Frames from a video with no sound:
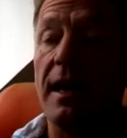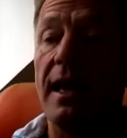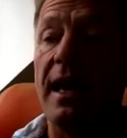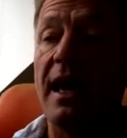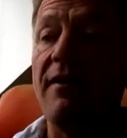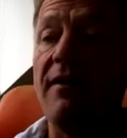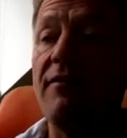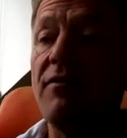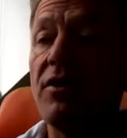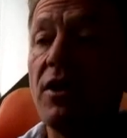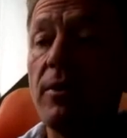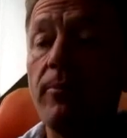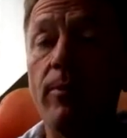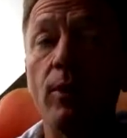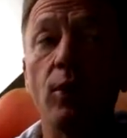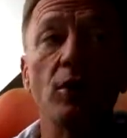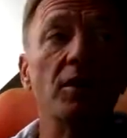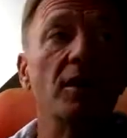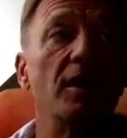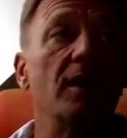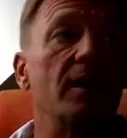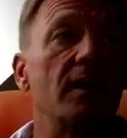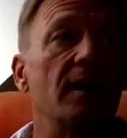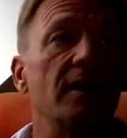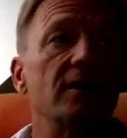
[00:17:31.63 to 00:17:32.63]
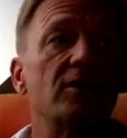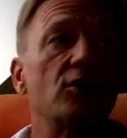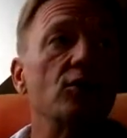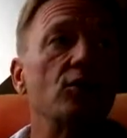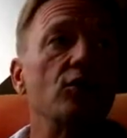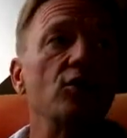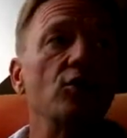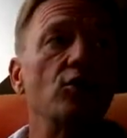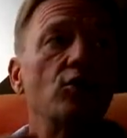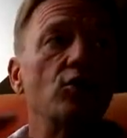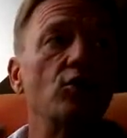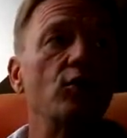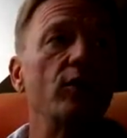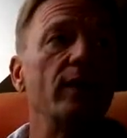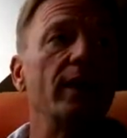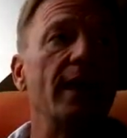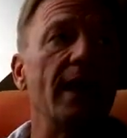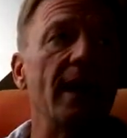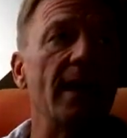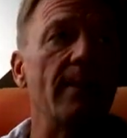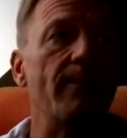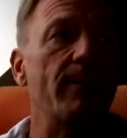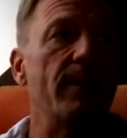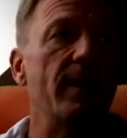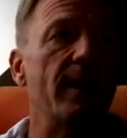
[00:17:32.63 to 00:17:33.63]
everybody, yeah, so you do an
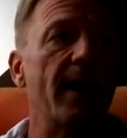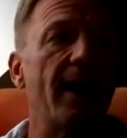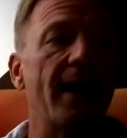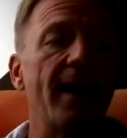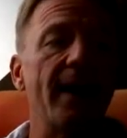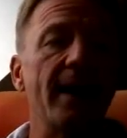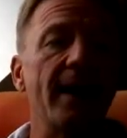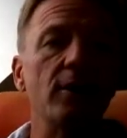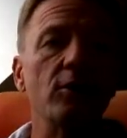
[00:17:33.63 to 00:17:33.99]
A P I,